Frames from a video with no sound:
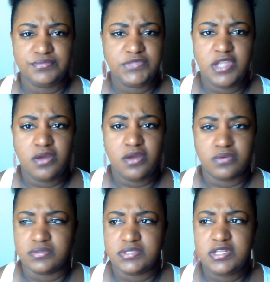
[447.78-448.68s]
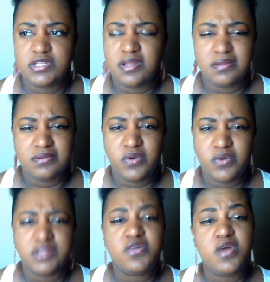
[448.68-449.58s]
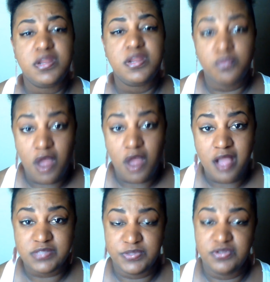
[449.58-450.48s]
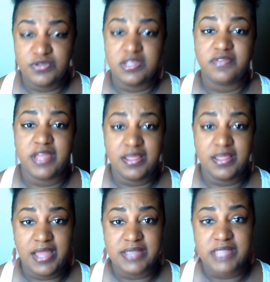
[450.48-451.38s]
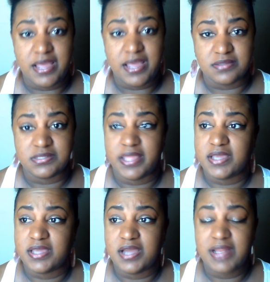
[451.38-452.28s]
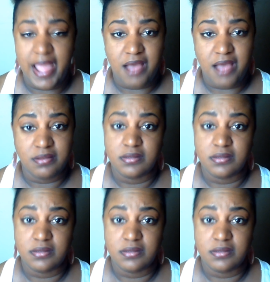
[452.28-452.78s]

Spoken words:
No, quit throwing them rocks when you live in that glass house. Like, cut it out.